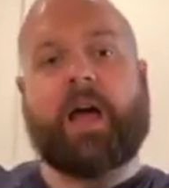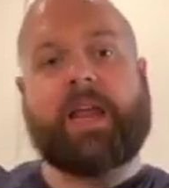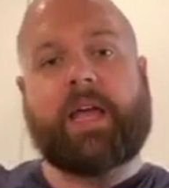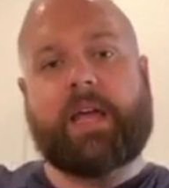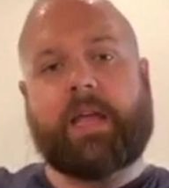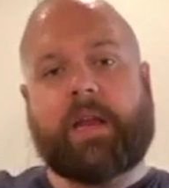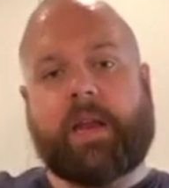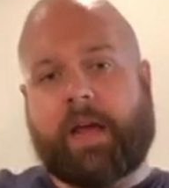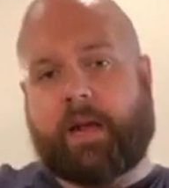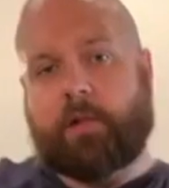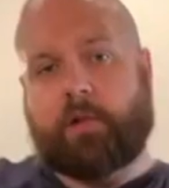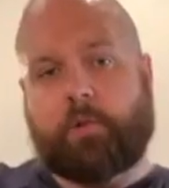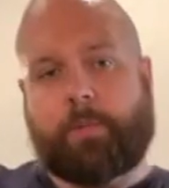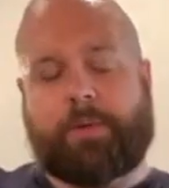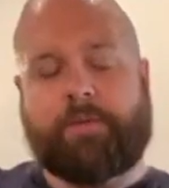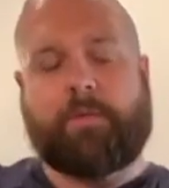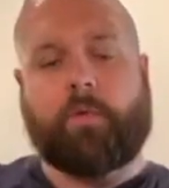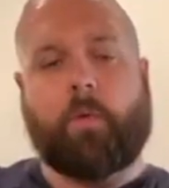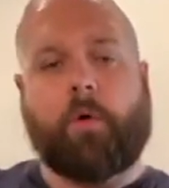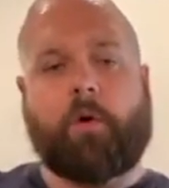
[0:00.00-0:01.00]
in an
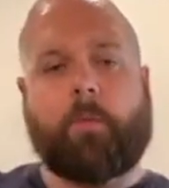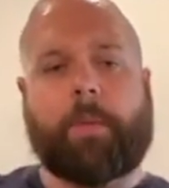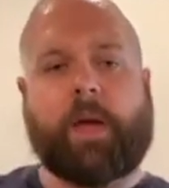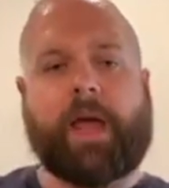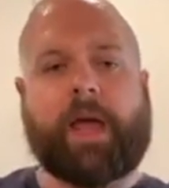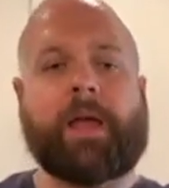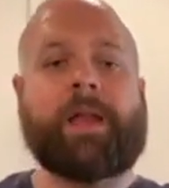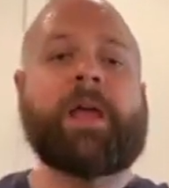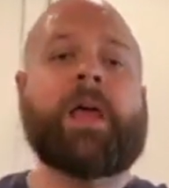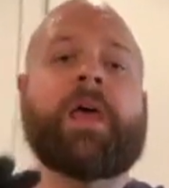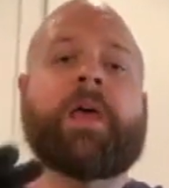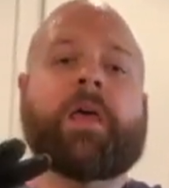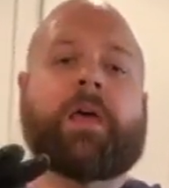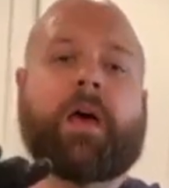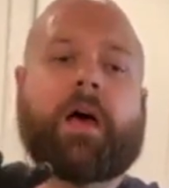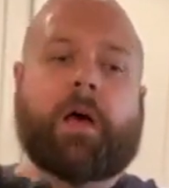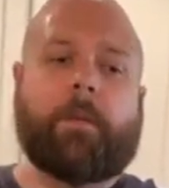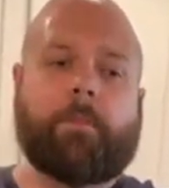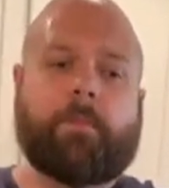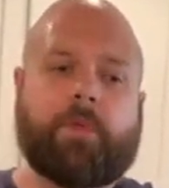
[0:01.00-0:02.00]
aluminum foil pan,
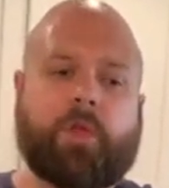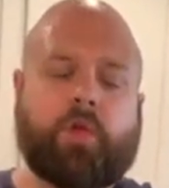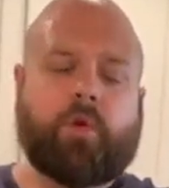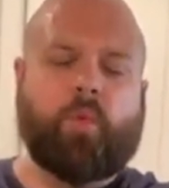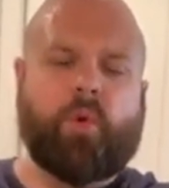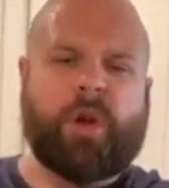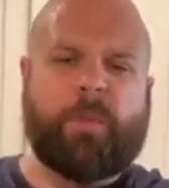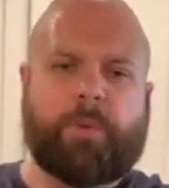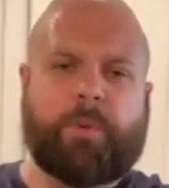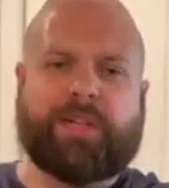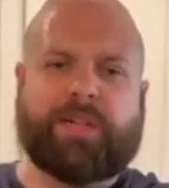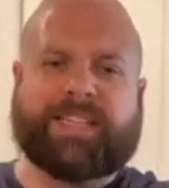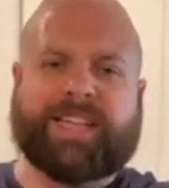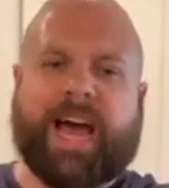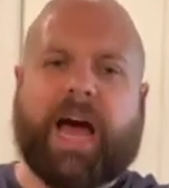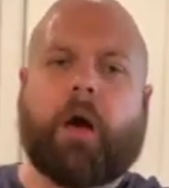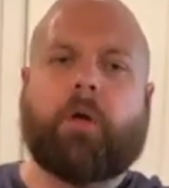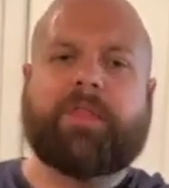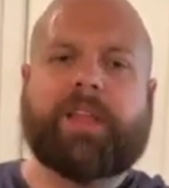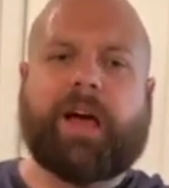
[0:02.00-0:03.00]
you want to put a
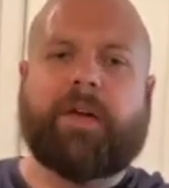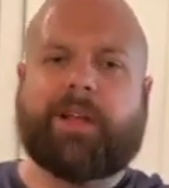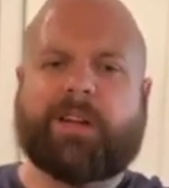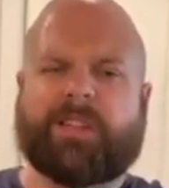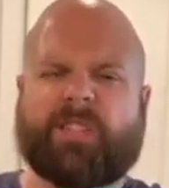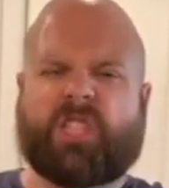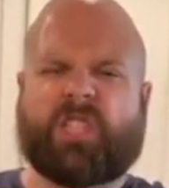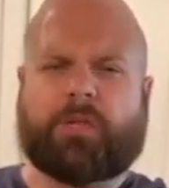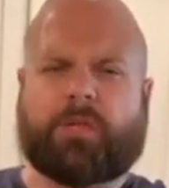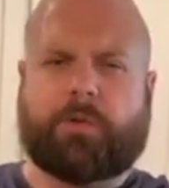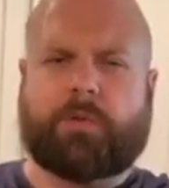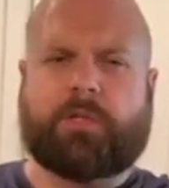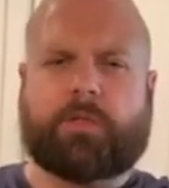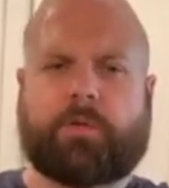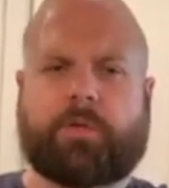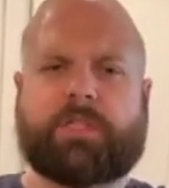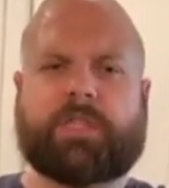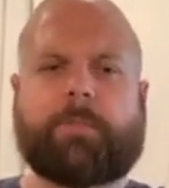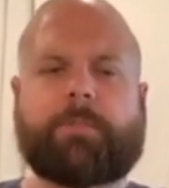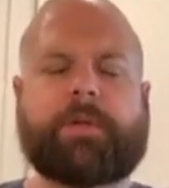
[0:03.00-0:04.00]
towel down there just so it
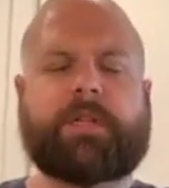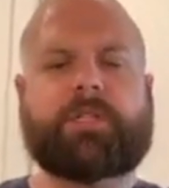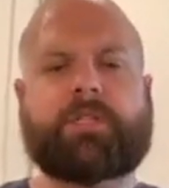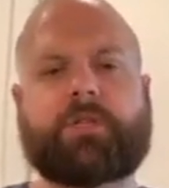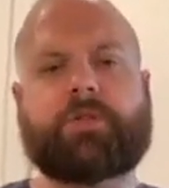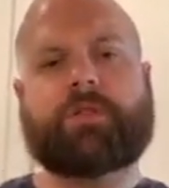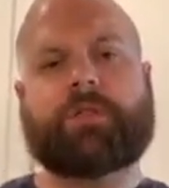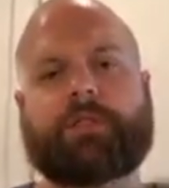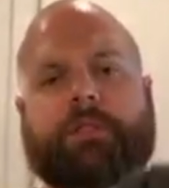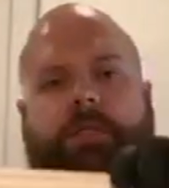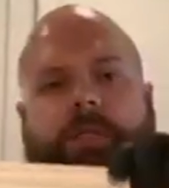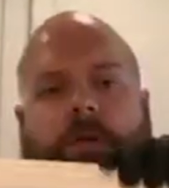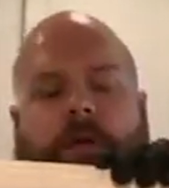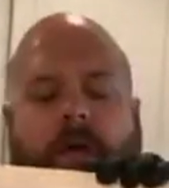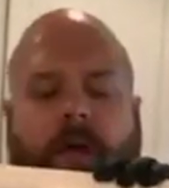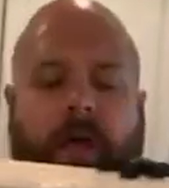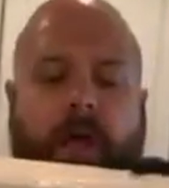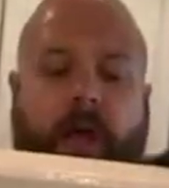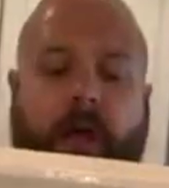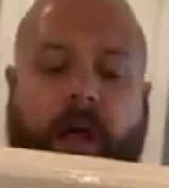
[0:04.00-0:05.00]
soaks up any juices.
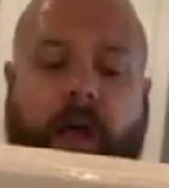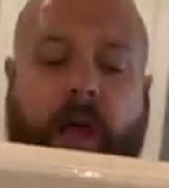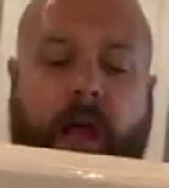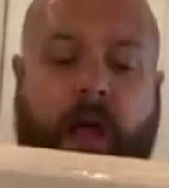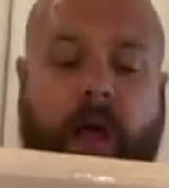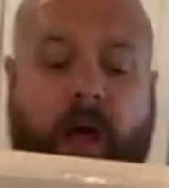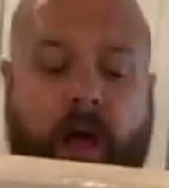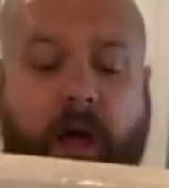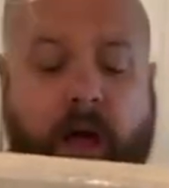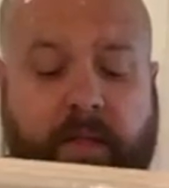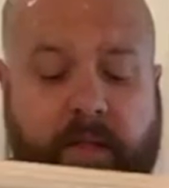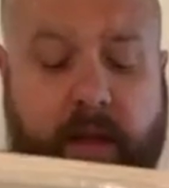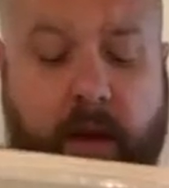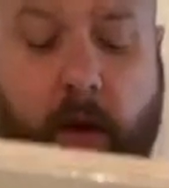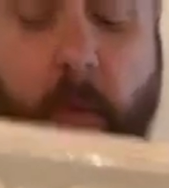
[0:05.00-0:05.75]
And then all